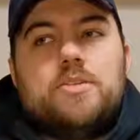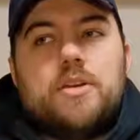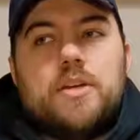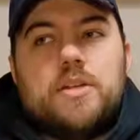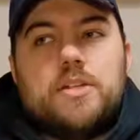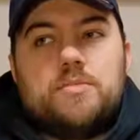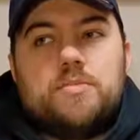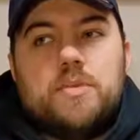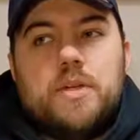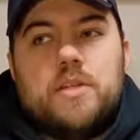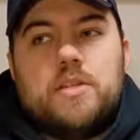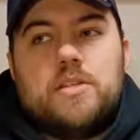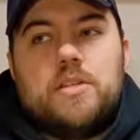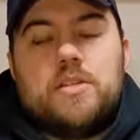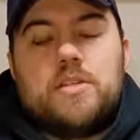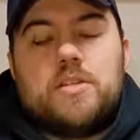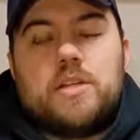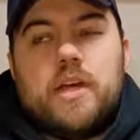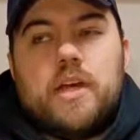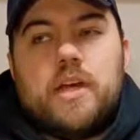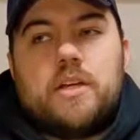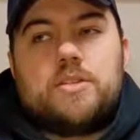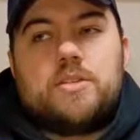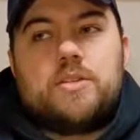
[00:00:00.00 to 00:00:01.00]
chest pieces
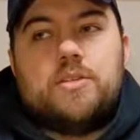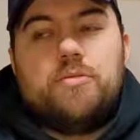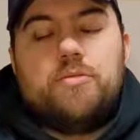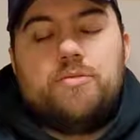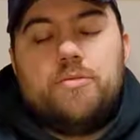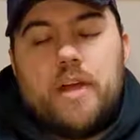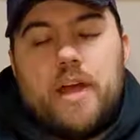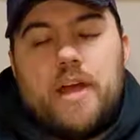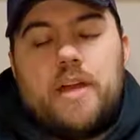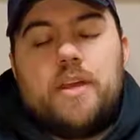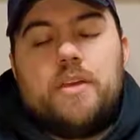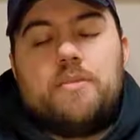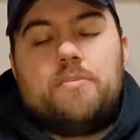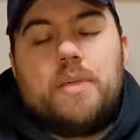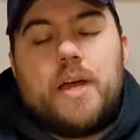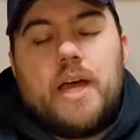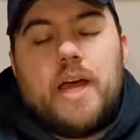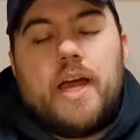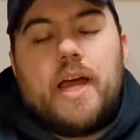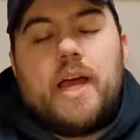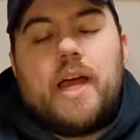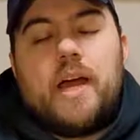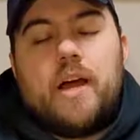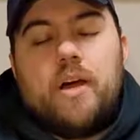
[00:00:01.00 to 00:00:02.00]
actually flattened
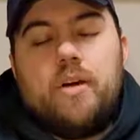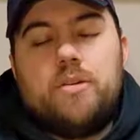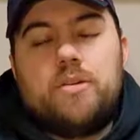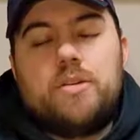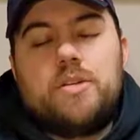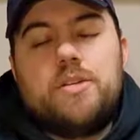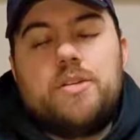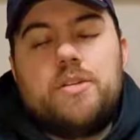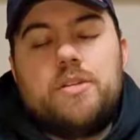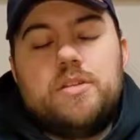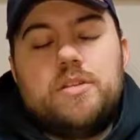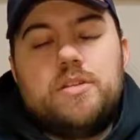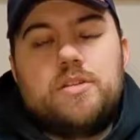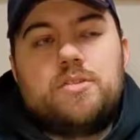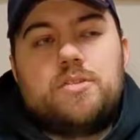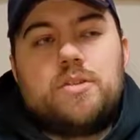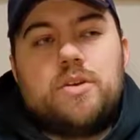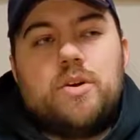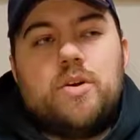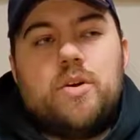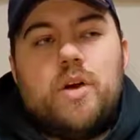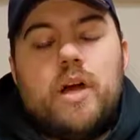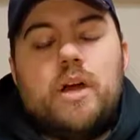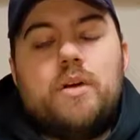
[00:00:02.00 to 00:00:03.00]
back out,
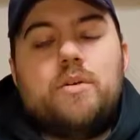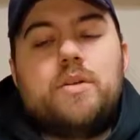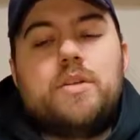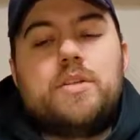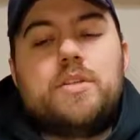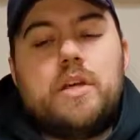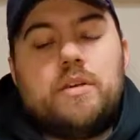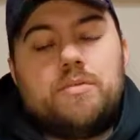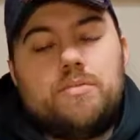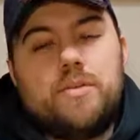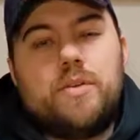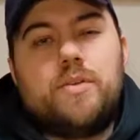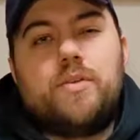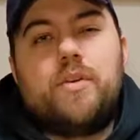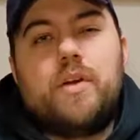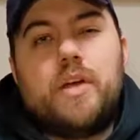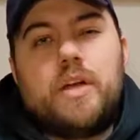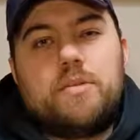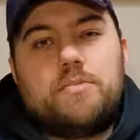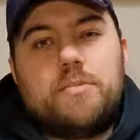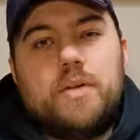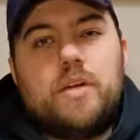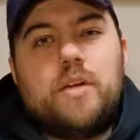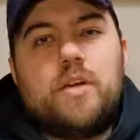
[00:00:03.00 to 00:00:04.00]
so I would definitely
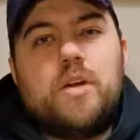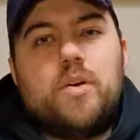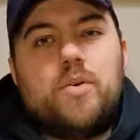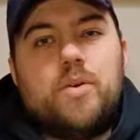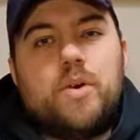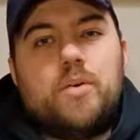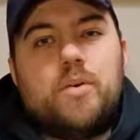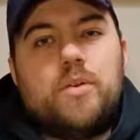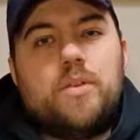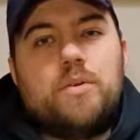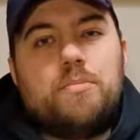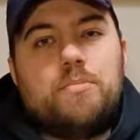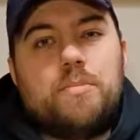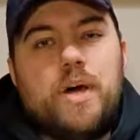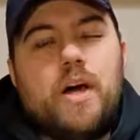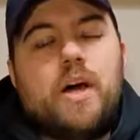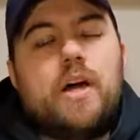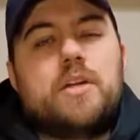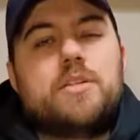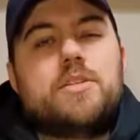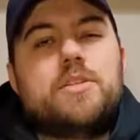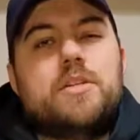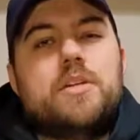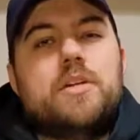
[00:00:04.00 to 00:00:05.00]
recommend going with
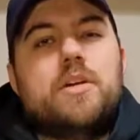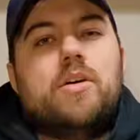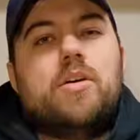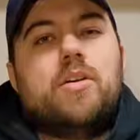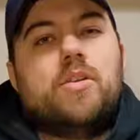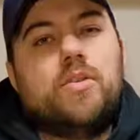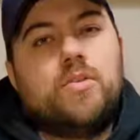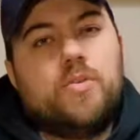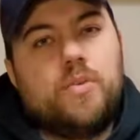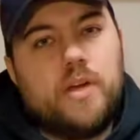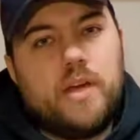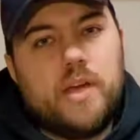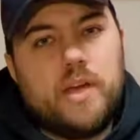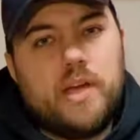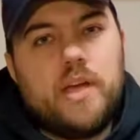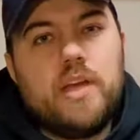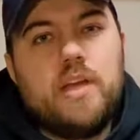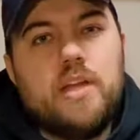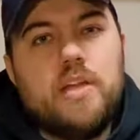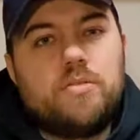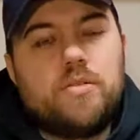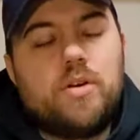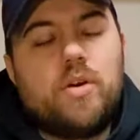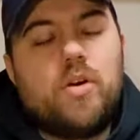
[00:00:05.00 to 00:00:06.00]
epoxy all the way
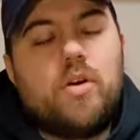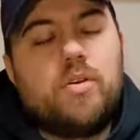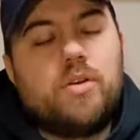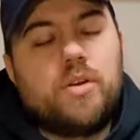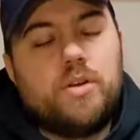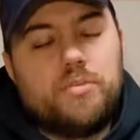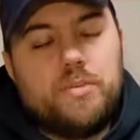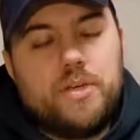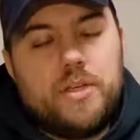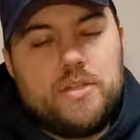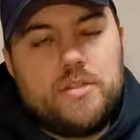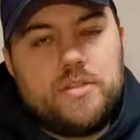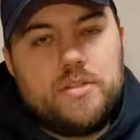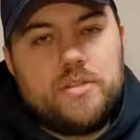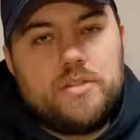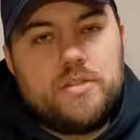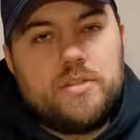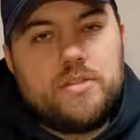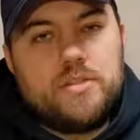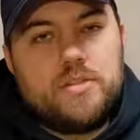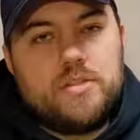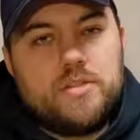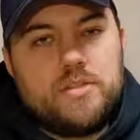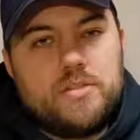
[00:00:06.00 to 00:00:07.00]
for all your
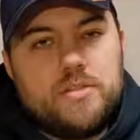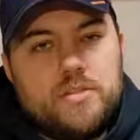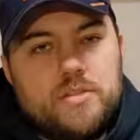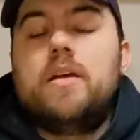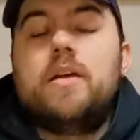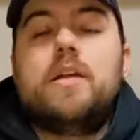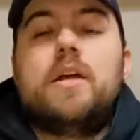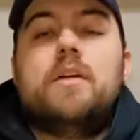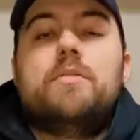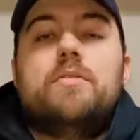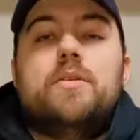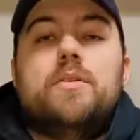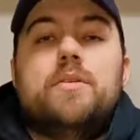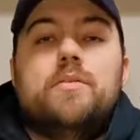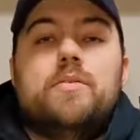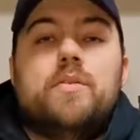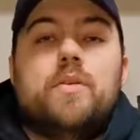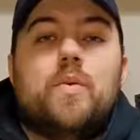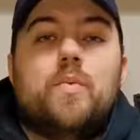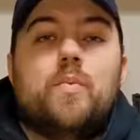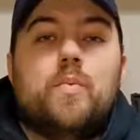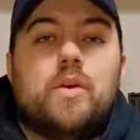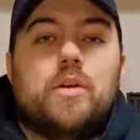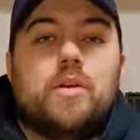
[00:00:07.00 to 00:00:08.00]
pieces. And after you've
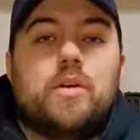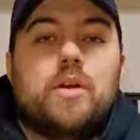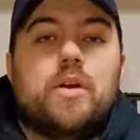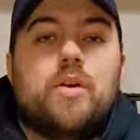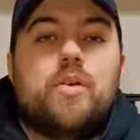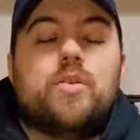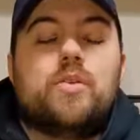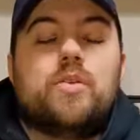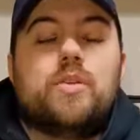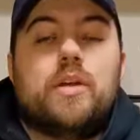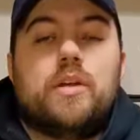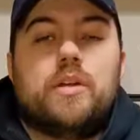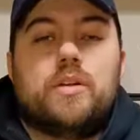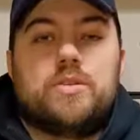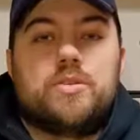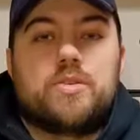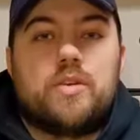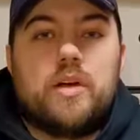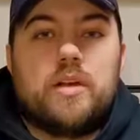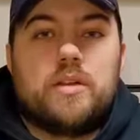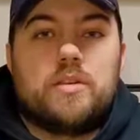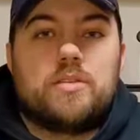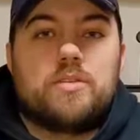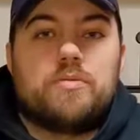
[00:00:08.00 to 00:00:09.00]
done one coat and let it
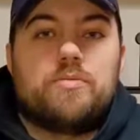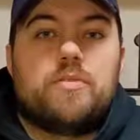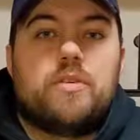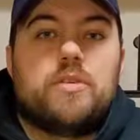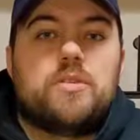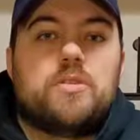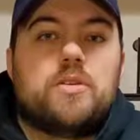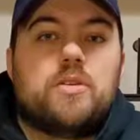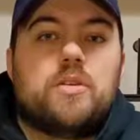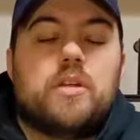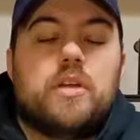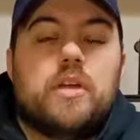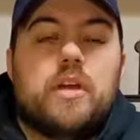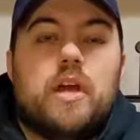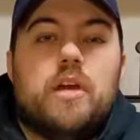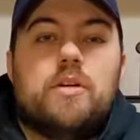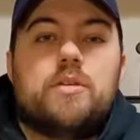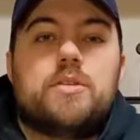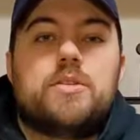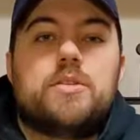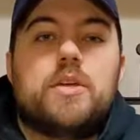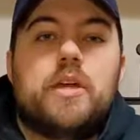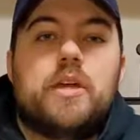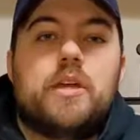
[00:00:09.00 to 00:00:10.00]
dry sufficiently, I
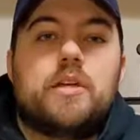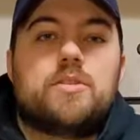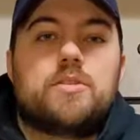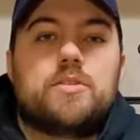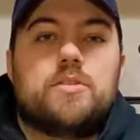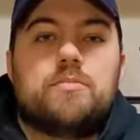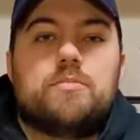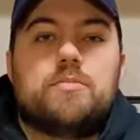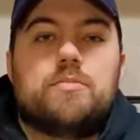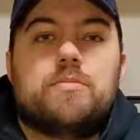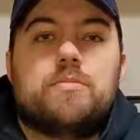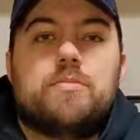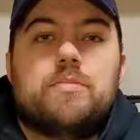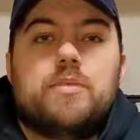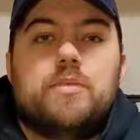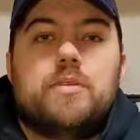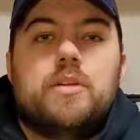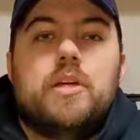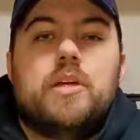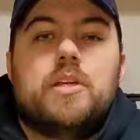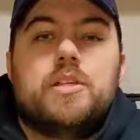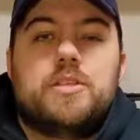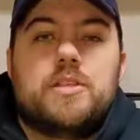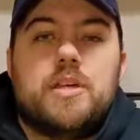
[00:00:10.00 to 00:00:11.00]
would take some
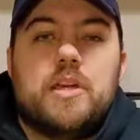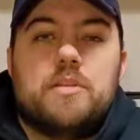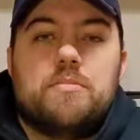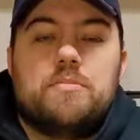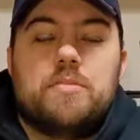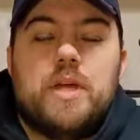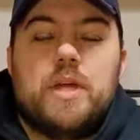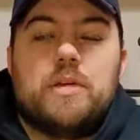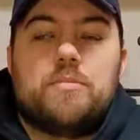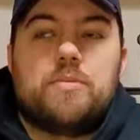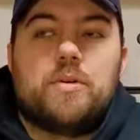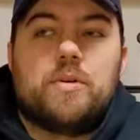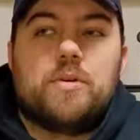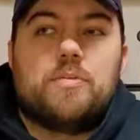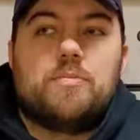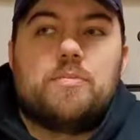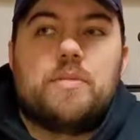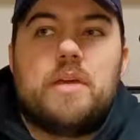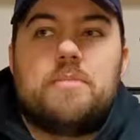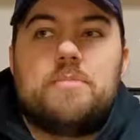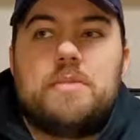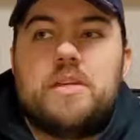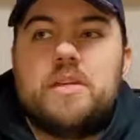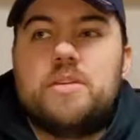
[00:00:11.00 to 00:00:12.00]
sandpaper,
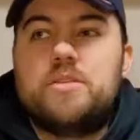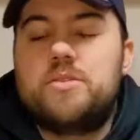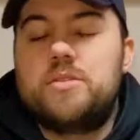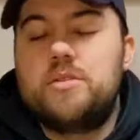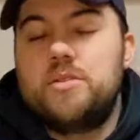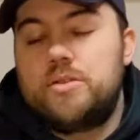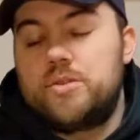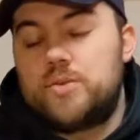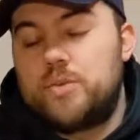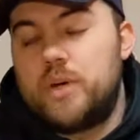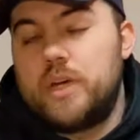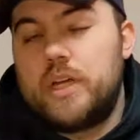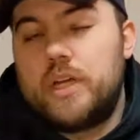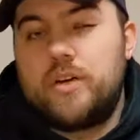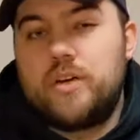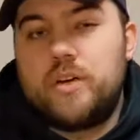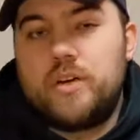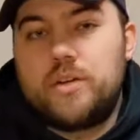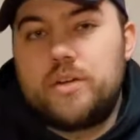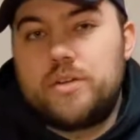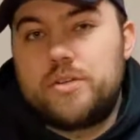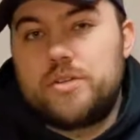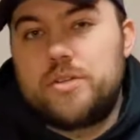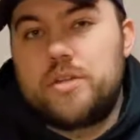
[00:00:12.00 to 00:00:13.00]
maybe 220
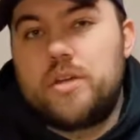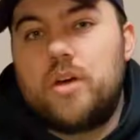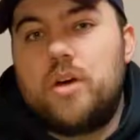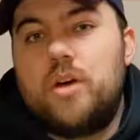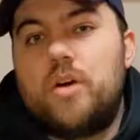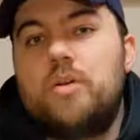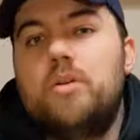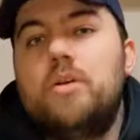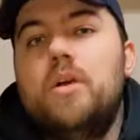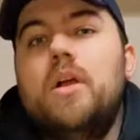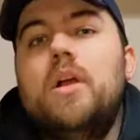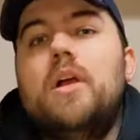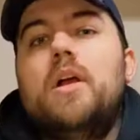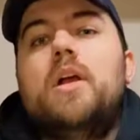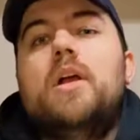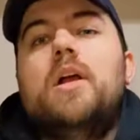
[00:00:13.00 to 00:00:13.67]
grit or so,